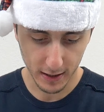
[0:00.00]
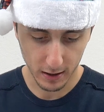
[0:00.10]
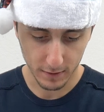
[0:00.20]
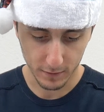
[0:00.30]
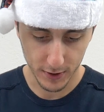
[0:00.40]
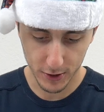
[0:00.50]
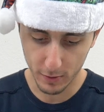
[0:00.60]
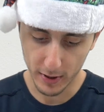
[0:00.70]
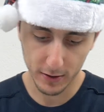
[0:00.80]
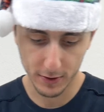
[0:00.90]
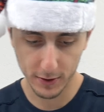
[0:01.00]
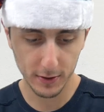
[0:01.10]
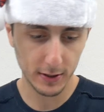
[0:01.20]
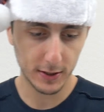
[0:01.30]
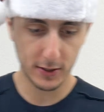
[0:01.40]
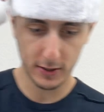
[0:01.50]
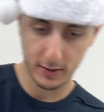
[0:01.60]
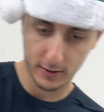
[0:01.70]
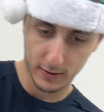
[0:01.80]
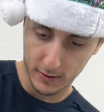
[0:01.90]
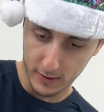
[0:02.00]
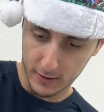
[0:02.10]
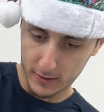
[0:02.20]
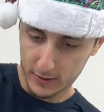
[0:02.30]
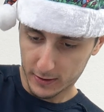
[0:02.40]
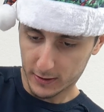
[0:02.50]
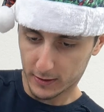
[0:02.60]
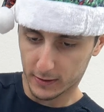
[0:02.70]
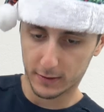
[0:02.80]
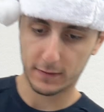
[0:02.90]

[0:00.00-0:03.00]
I'm zooming through this as